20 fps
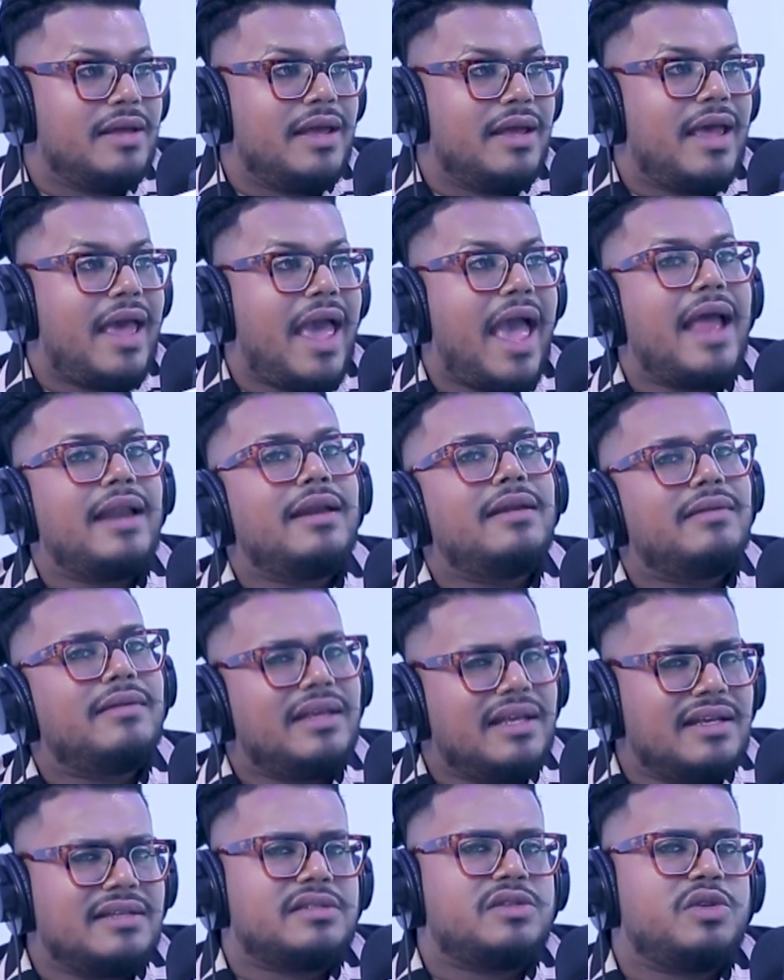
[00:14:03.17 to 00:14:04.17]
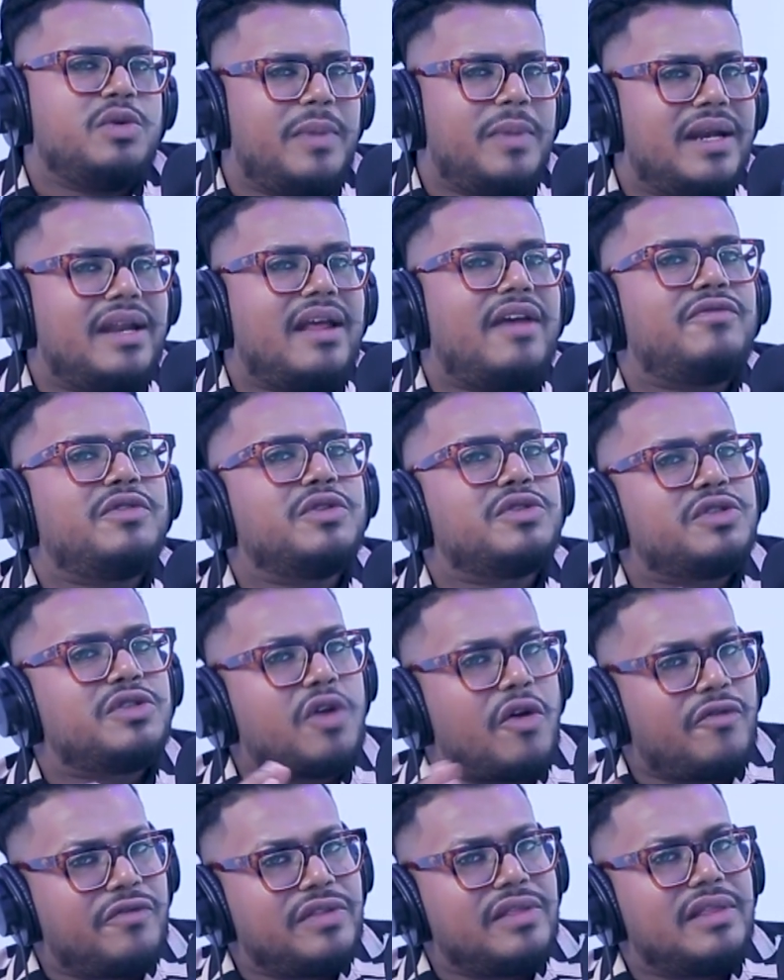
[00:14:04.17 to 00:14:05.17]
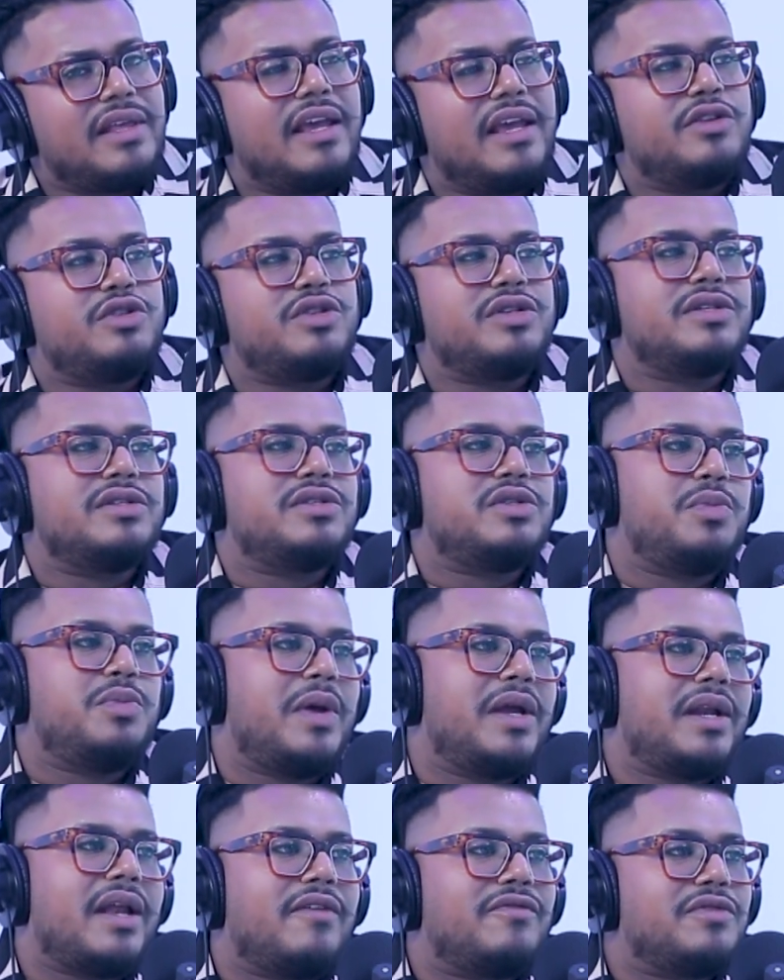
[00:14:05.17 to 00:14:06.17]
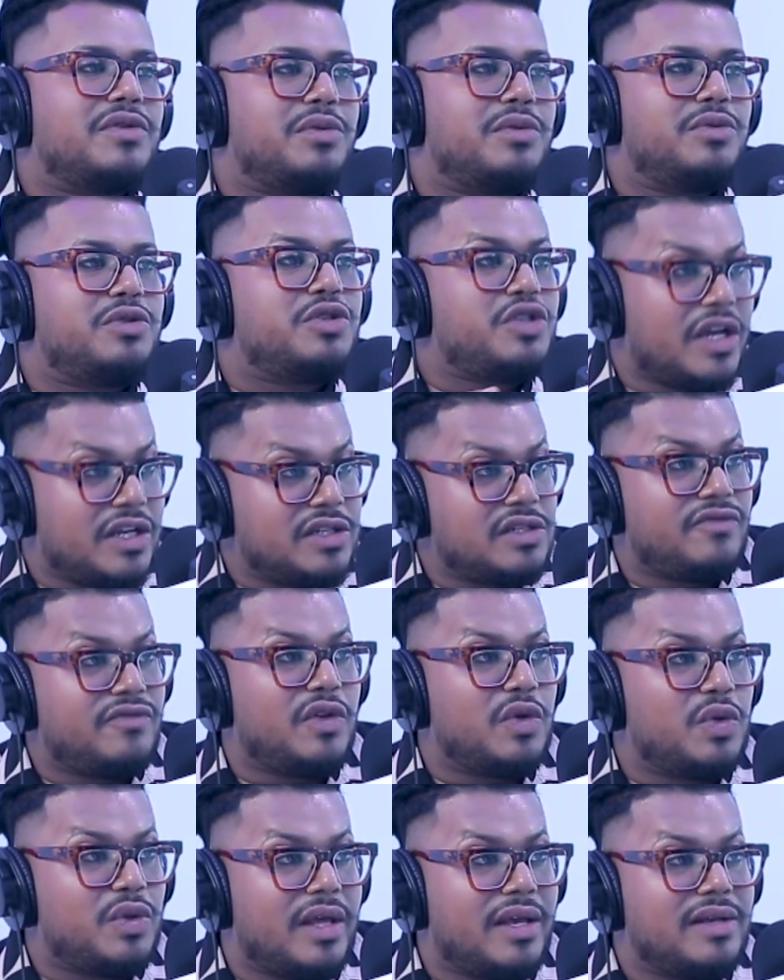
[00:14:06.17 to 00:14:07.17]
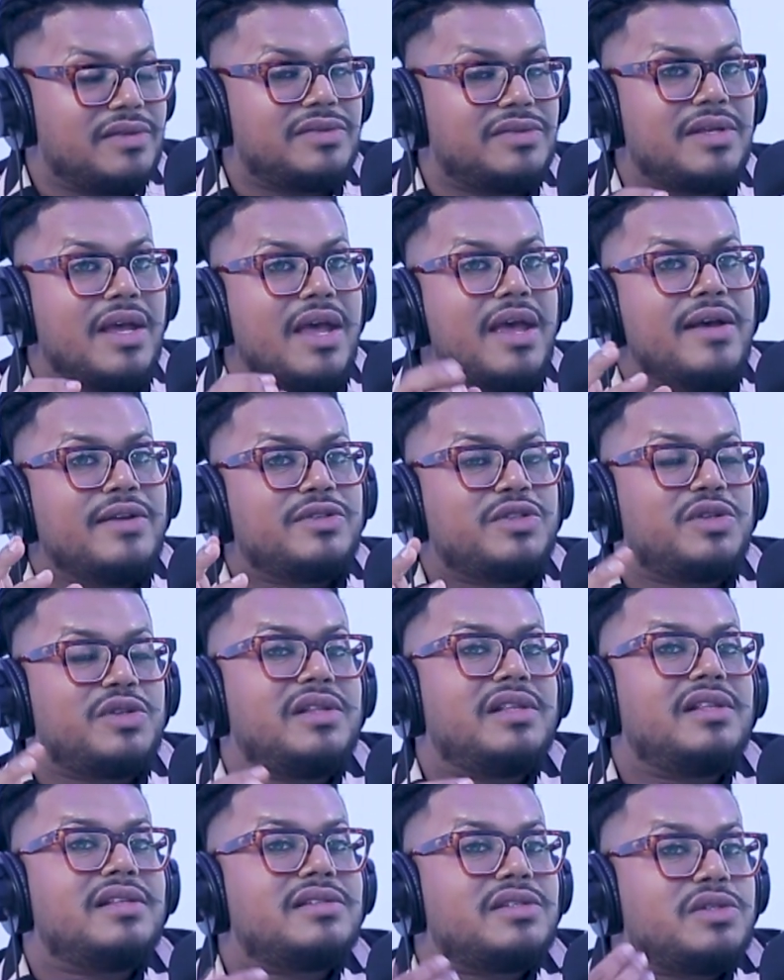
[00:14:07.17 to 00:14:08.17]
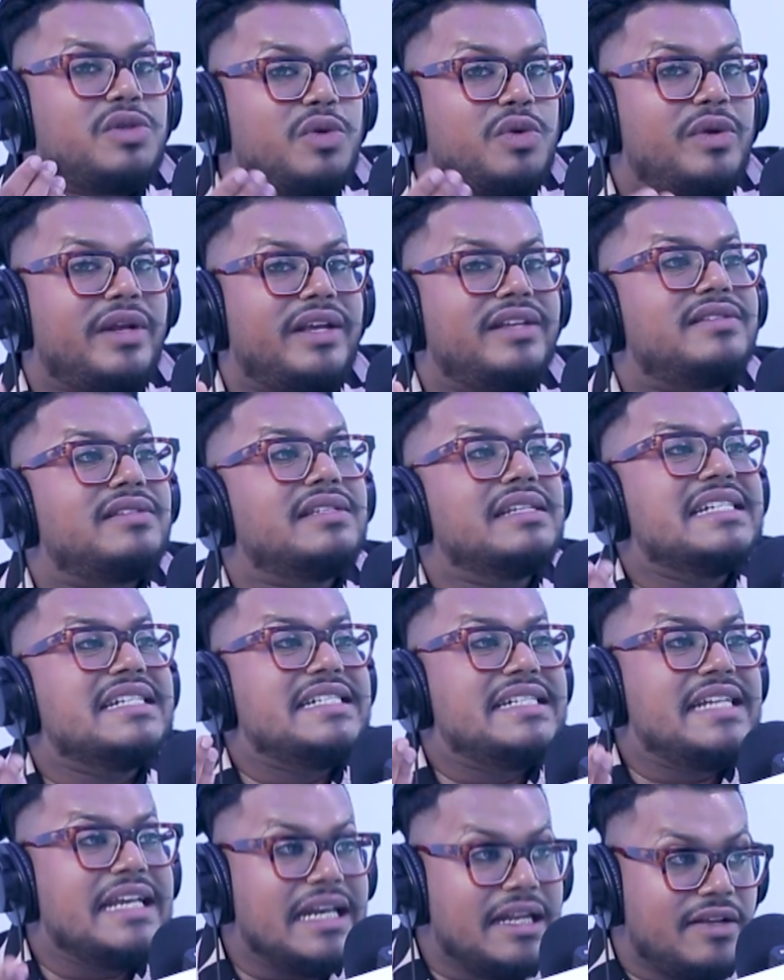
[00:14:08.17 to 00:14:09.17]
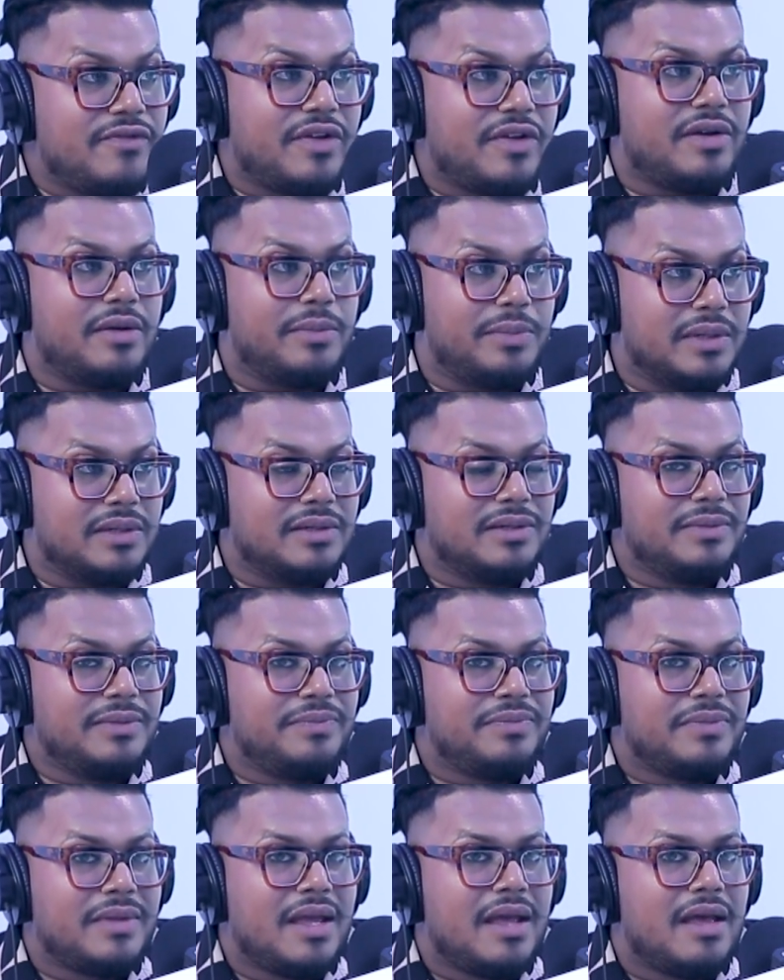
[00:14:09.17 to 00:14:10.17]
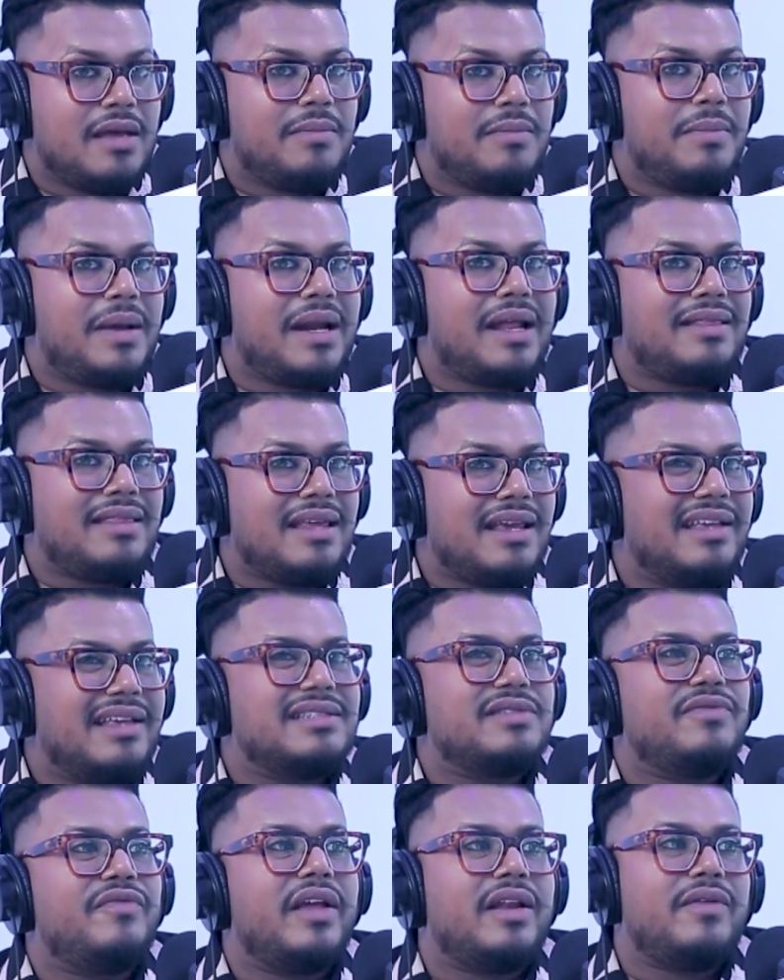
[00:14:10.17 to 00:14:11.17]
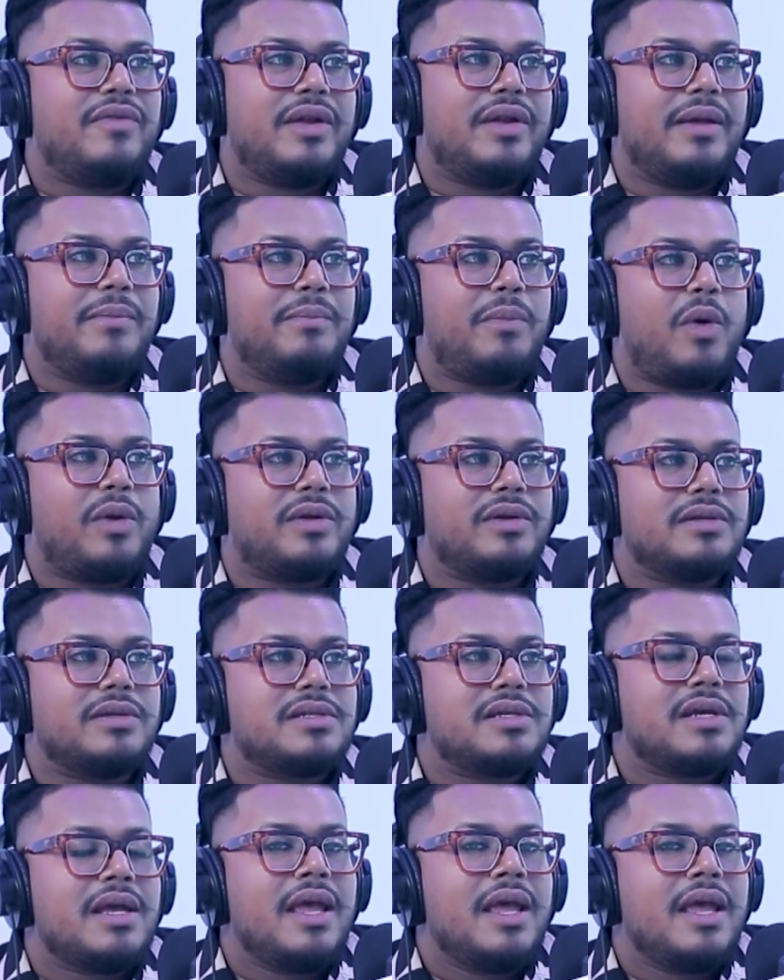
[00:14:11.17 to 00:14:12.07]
And yes, you might have to soften the edges, you might have to change a few things so that the story is deliverable, but I think it's very, very important.